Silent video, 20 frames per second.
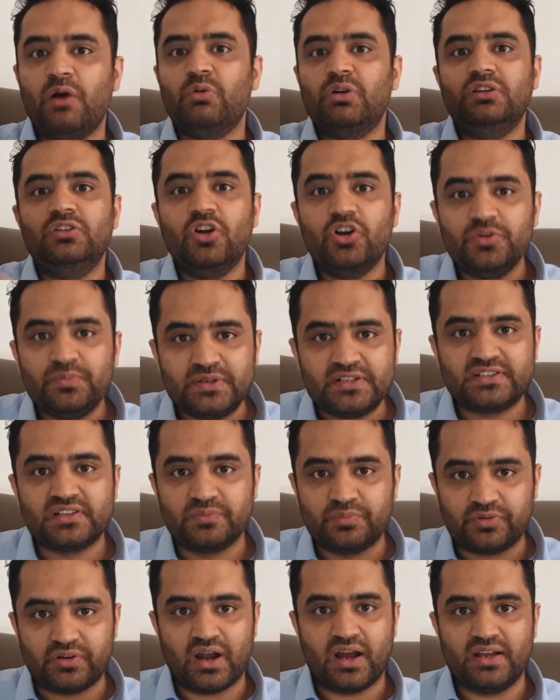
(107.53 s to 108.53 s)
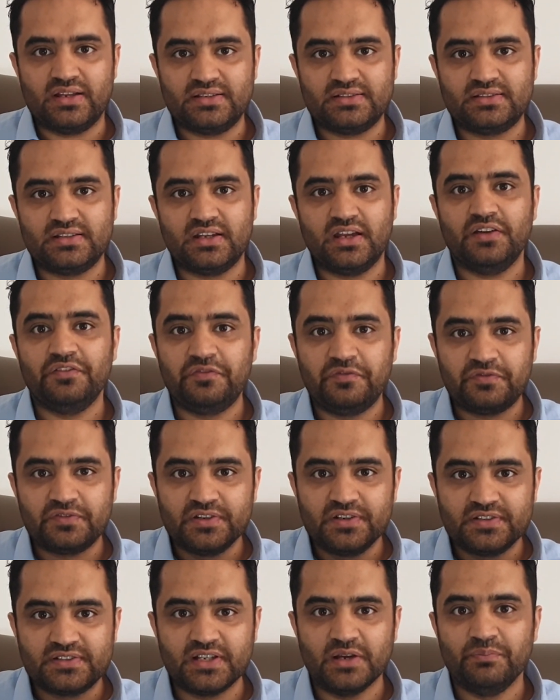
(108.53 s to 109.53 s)
I will not be surprised if
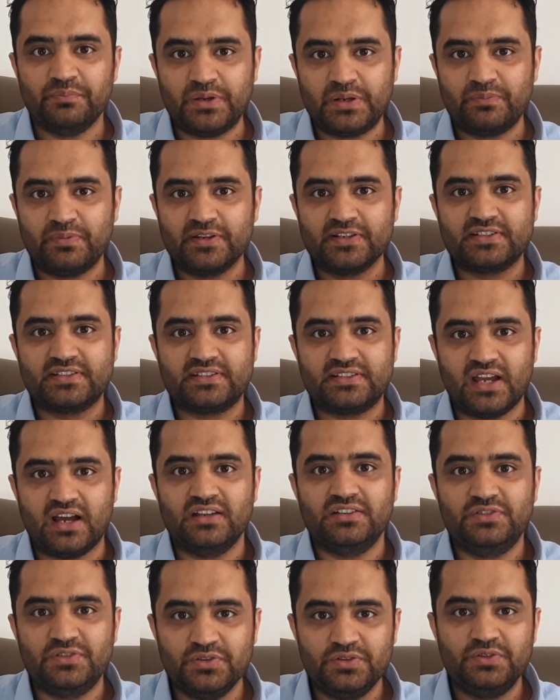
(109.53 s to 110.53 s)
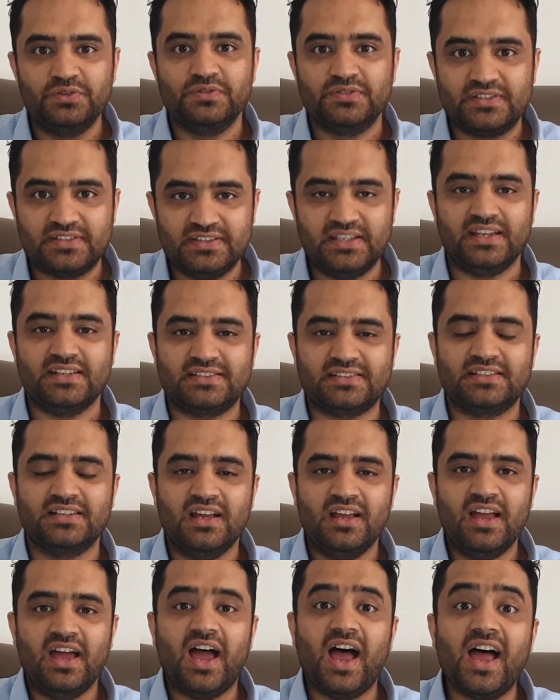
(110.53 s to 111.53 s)
some people start to use this
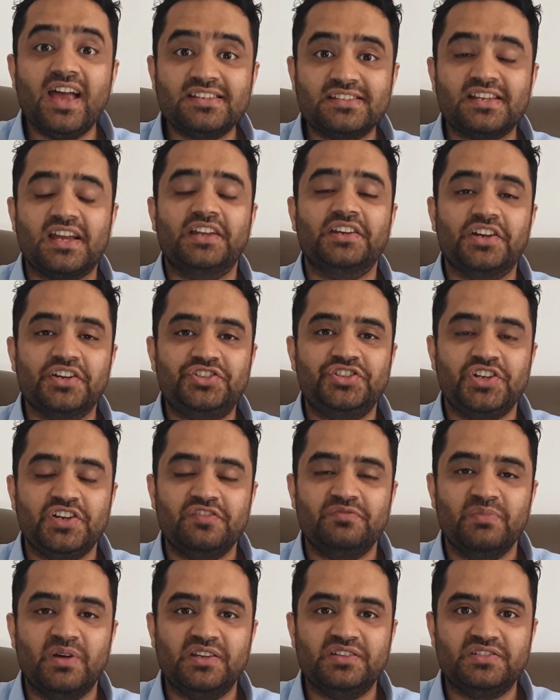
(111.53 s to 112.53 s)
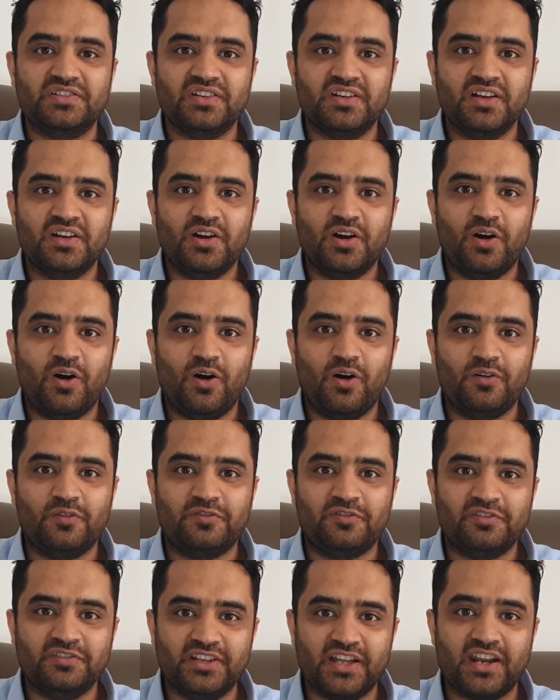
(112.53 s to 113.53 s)
as an achievement
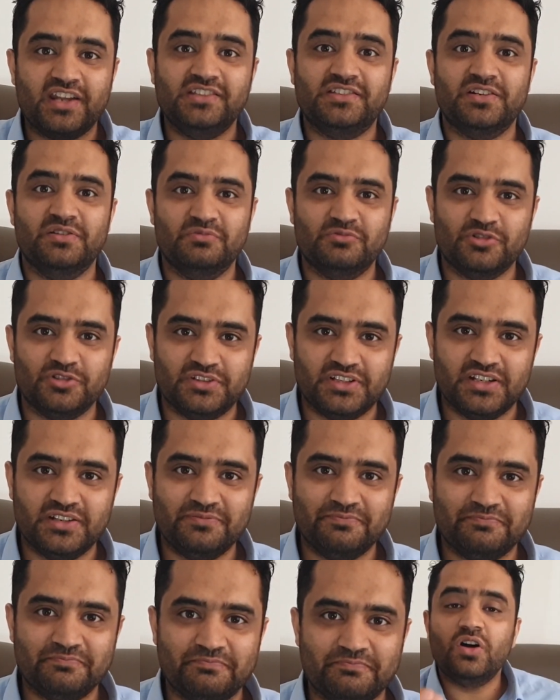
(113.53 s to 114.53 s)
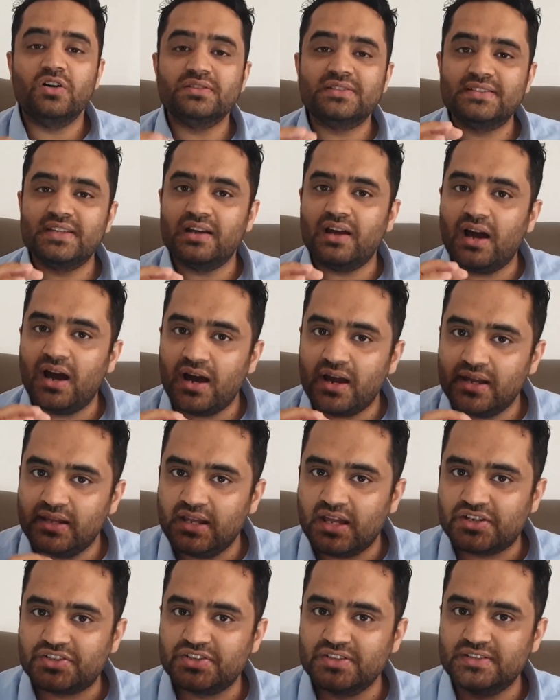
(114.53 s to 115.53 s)
of Narendra Modi, because there are
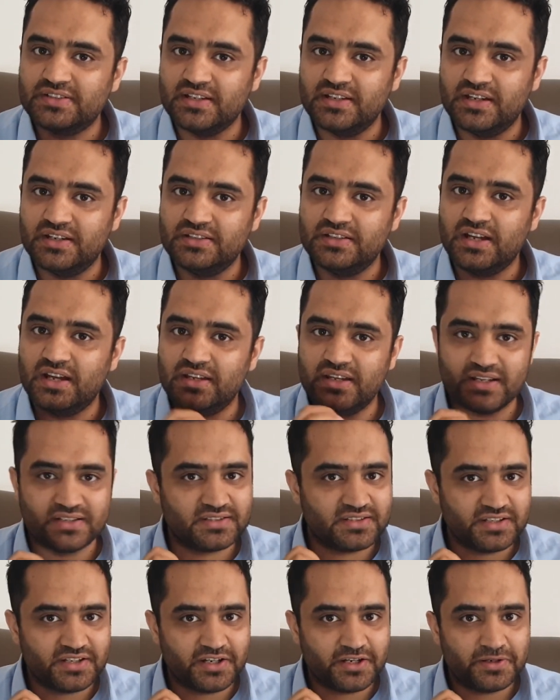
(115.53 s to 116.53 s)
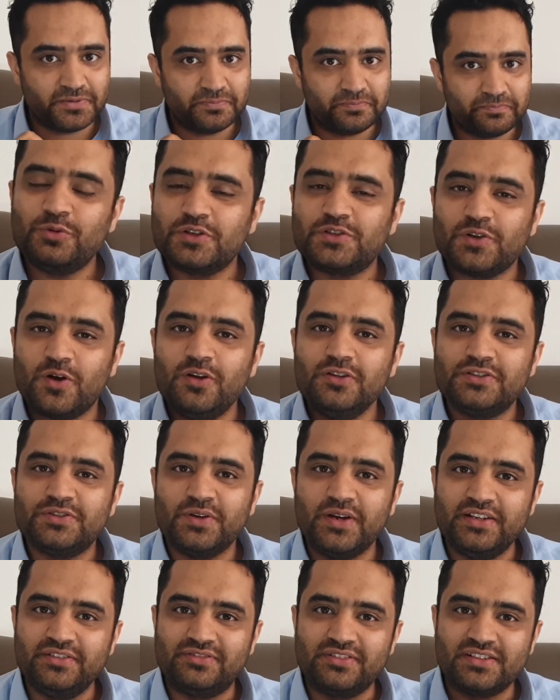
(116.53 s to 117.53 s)
elections in India next year. What was
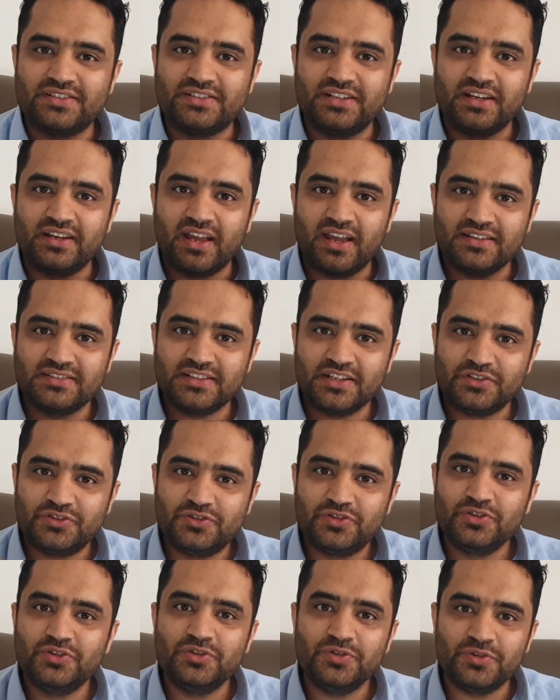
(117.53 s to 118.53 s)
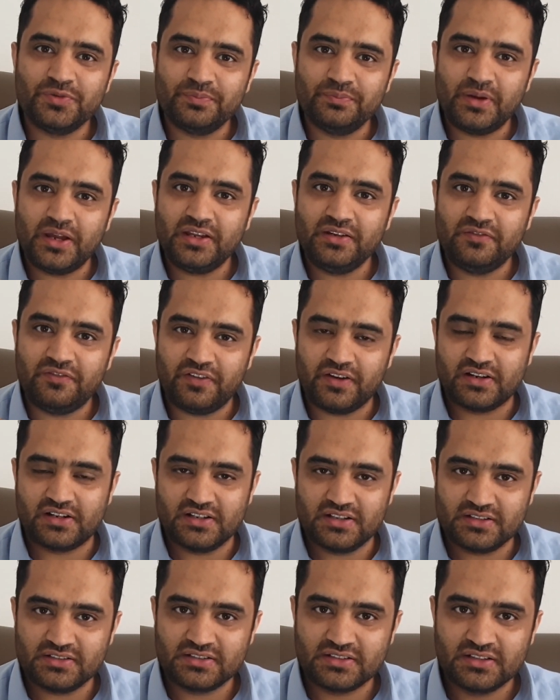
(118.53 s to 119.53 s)
also interesting is that two main
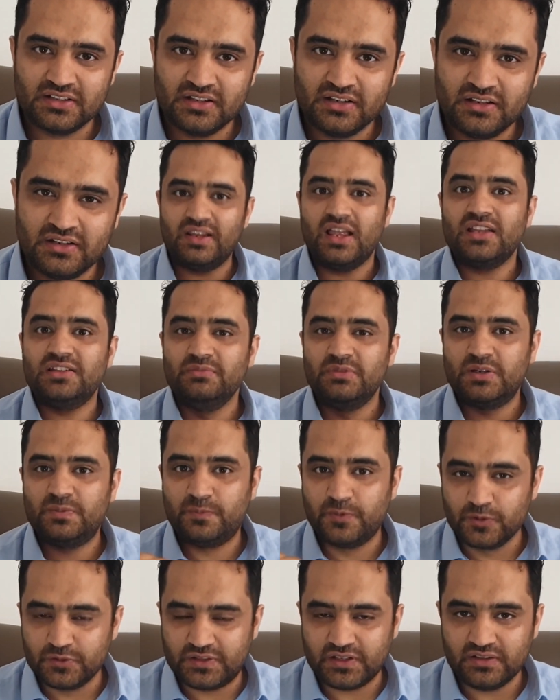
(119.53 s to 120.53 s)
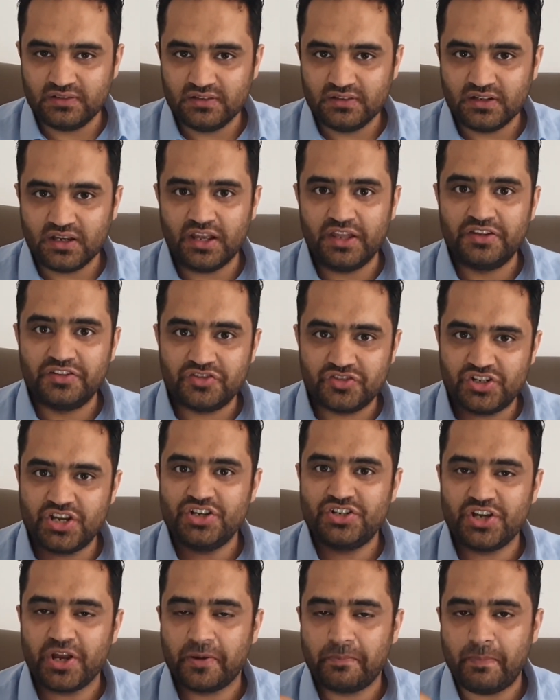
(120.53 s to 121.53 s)
figures, Vladimir Putin and
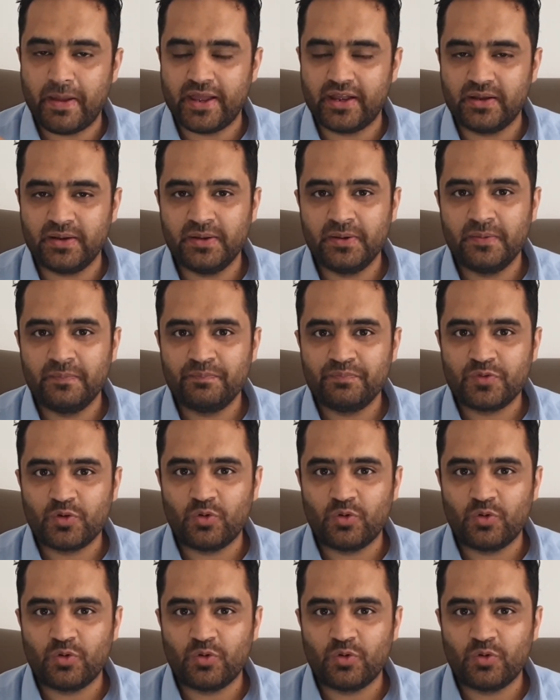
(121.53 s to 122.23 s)
Xi Jinping,